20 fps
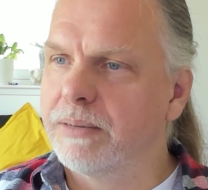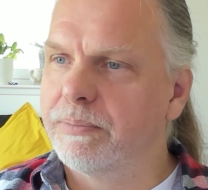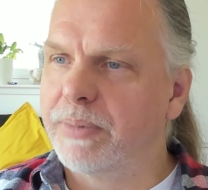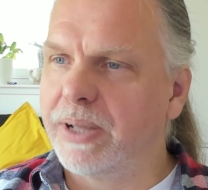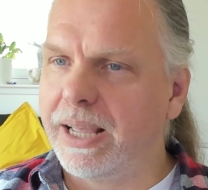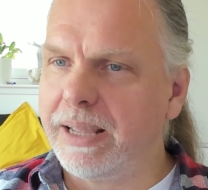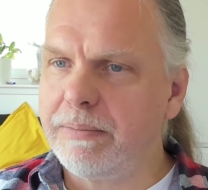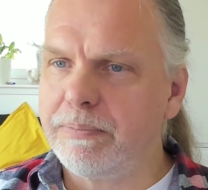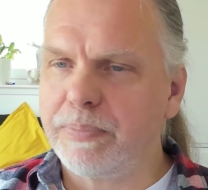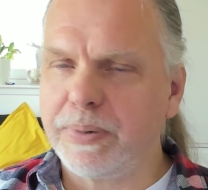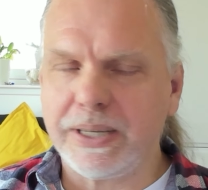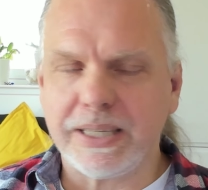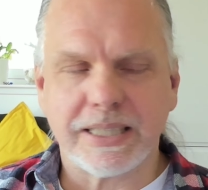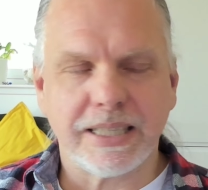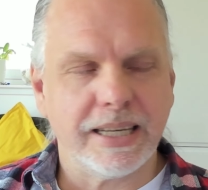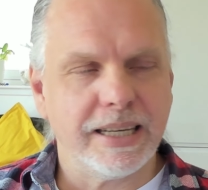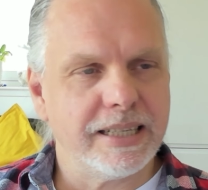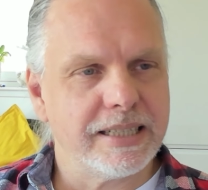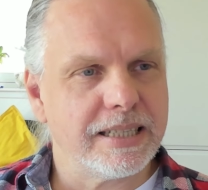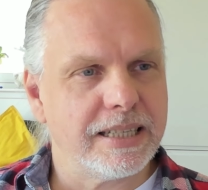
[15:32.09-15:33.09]
But
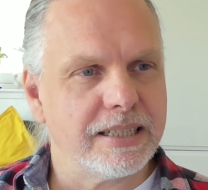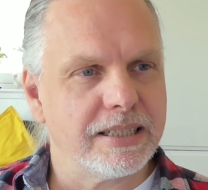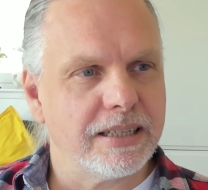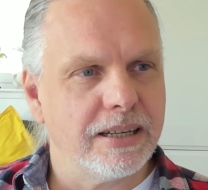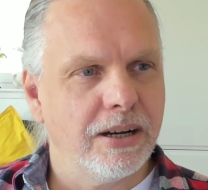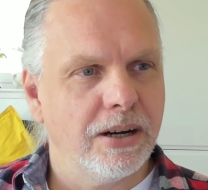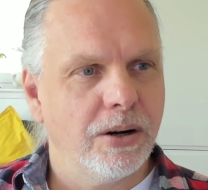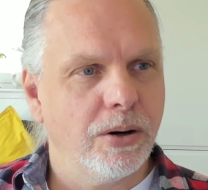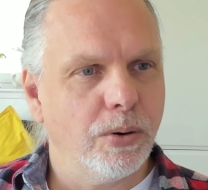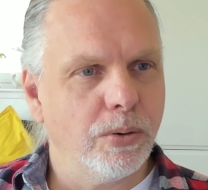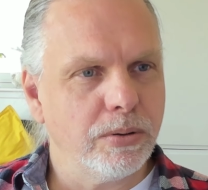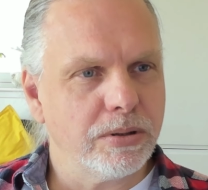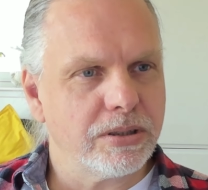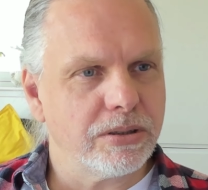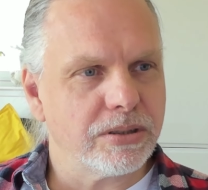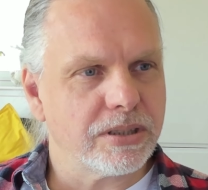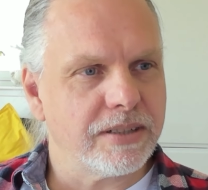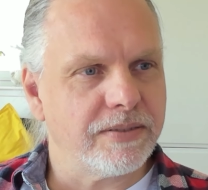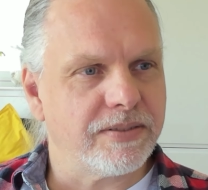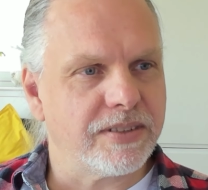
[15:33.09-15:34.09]
NPCs, there's all
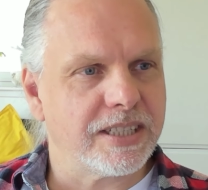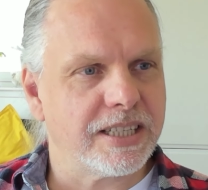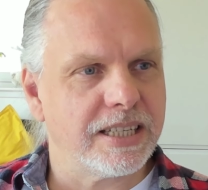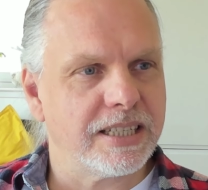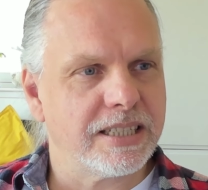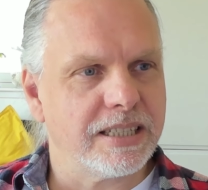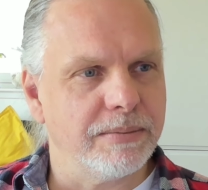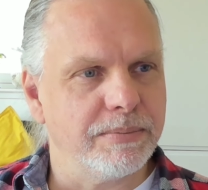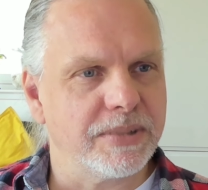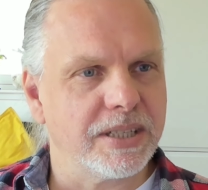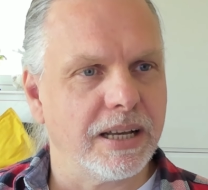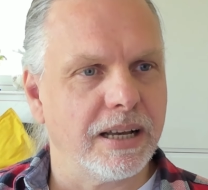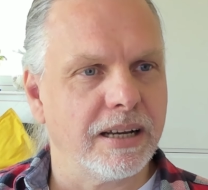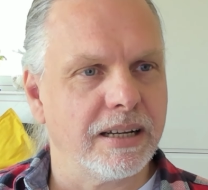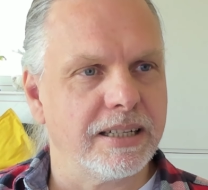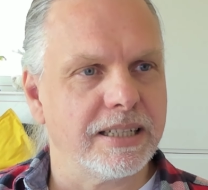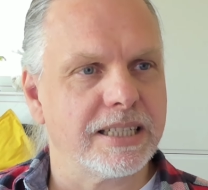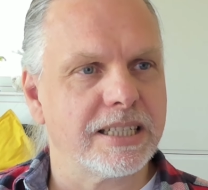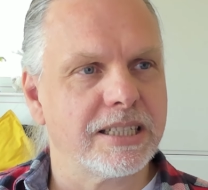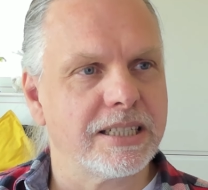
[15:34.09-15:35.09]
sorts of systems that are
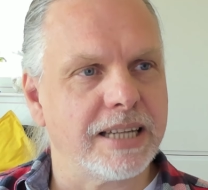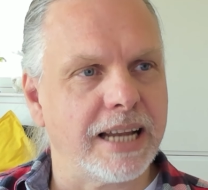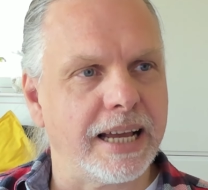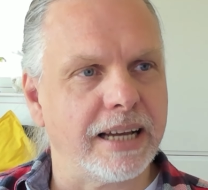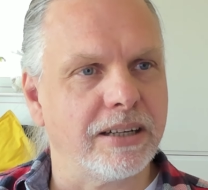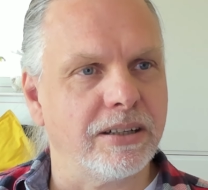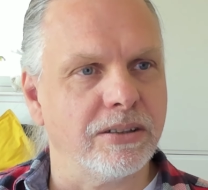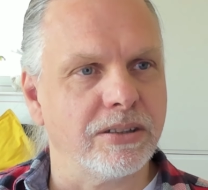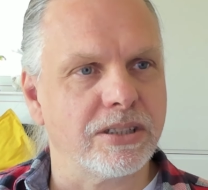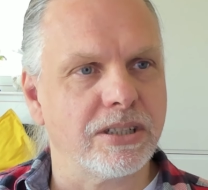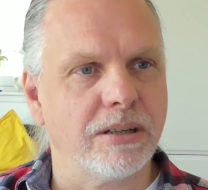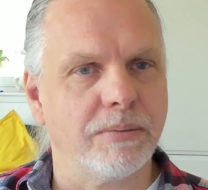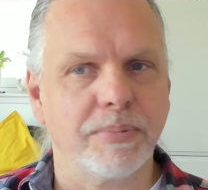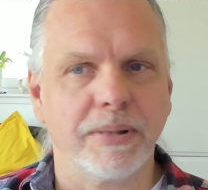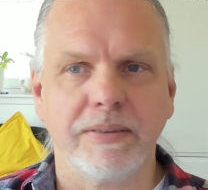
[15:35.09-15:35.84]
going to stack on top.